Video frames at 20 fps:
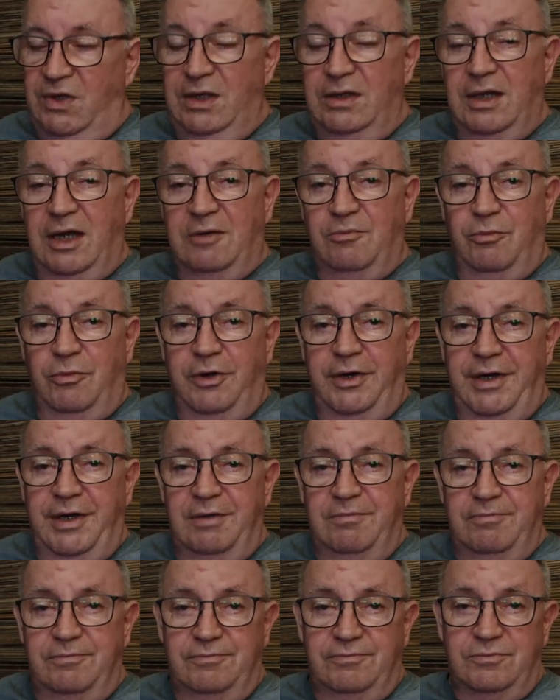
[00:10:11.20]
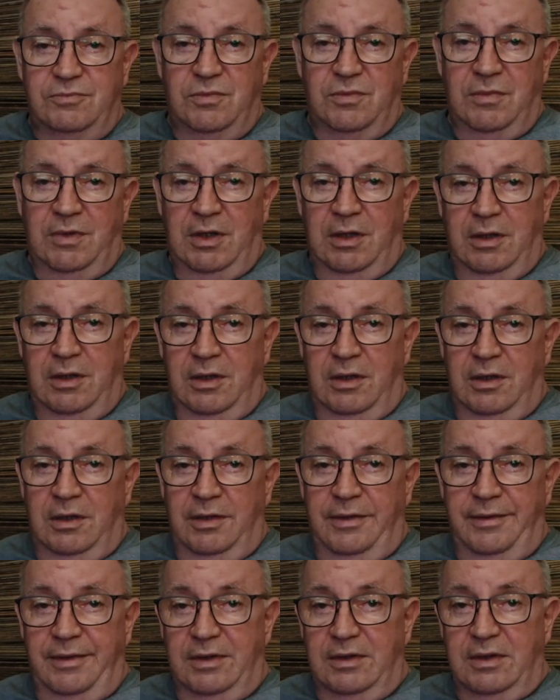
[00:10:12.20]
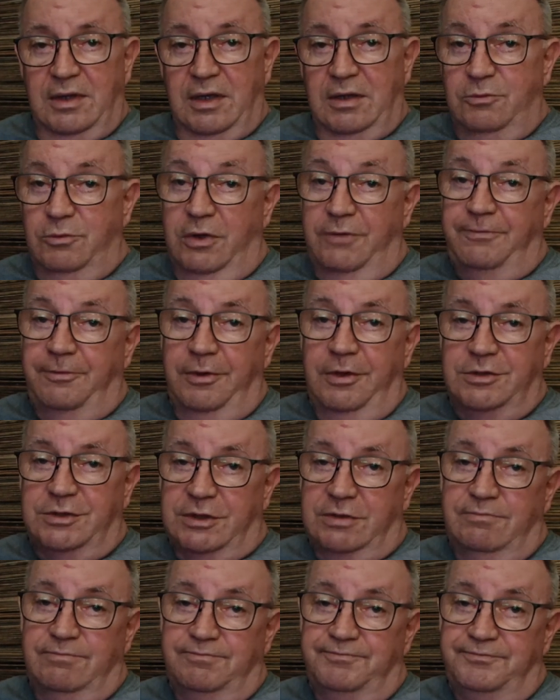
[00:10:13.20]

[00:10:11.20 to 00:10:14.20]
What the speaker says: like bread, we freeze it.